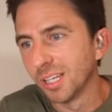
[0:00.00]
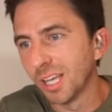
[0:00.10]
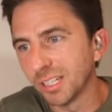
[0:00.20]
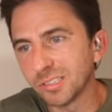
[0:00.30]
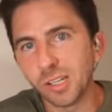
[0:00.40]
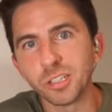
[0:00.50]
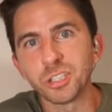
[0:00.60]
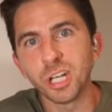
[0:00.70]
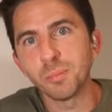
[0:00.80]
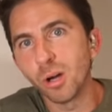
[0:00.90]
and slut
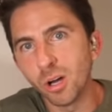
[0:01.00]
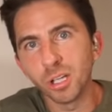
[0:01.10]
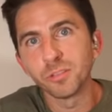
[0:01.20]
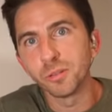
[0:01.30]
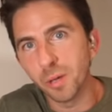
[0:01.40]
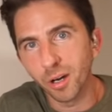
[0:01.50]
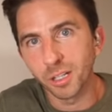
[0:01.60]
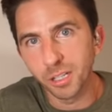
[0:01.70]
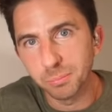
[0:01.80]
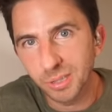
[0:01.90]
shame all of
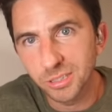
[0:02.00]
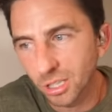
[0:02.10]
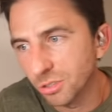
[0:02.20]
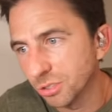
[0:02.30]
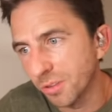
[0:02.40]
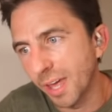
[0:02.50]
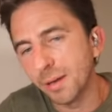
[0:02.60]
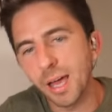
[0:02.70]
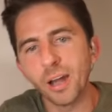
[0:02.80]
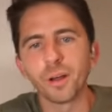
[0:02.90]
America. Please don't do
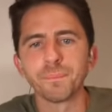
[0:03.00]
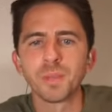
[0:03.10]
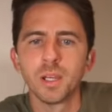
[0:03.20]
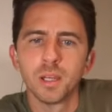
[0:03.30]
that. I don't know.